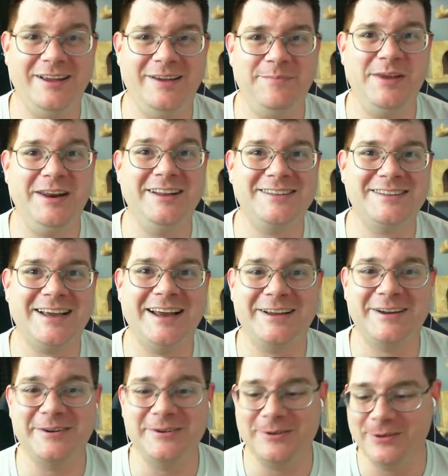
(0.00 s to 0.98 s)
I mean, it's kind of
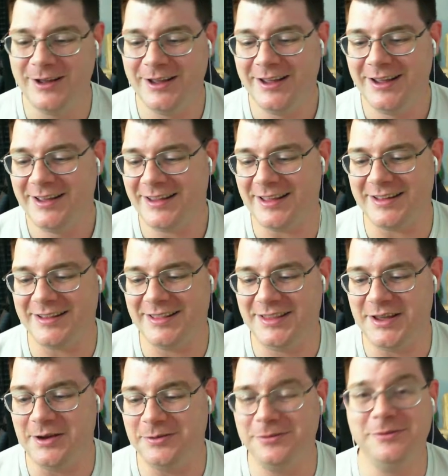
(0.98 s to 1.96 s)
cool. They
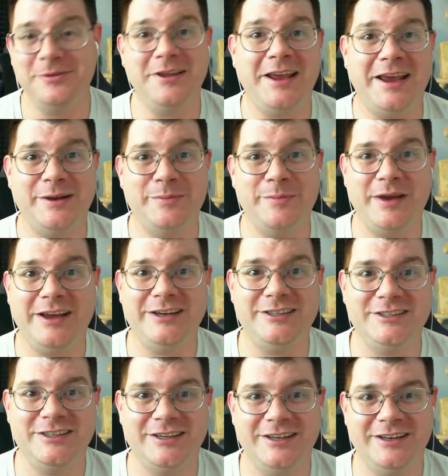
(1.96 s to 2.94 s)
go through the
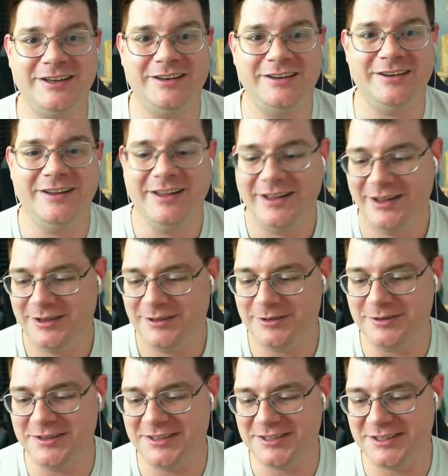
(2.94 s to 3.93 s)
animation and do
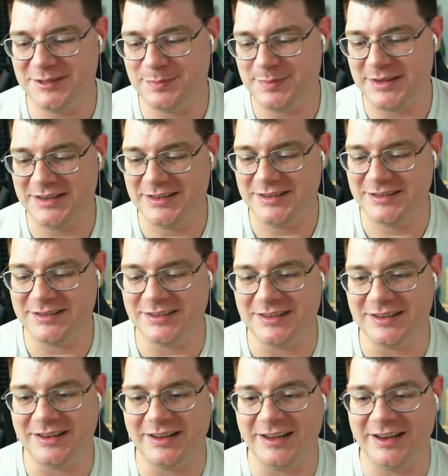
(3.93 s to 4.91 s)
the suspense
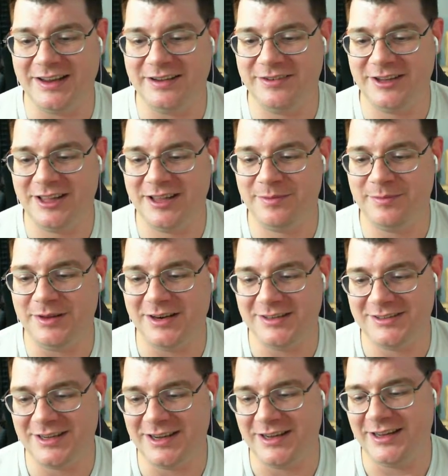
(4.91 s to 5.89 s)
and, and everything, but
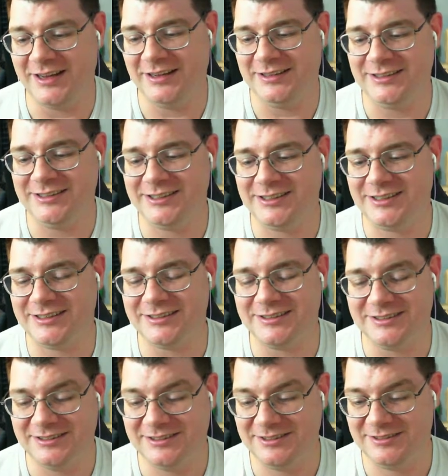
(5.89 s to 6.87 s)
it's like, yeah,
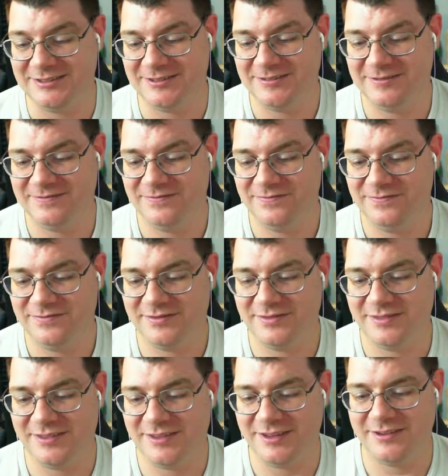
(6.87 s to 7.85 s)

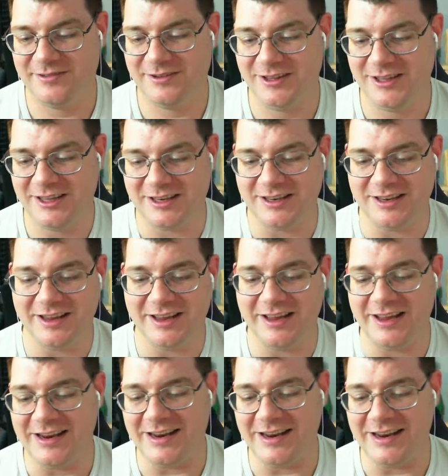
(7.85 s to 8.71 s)
I'd like an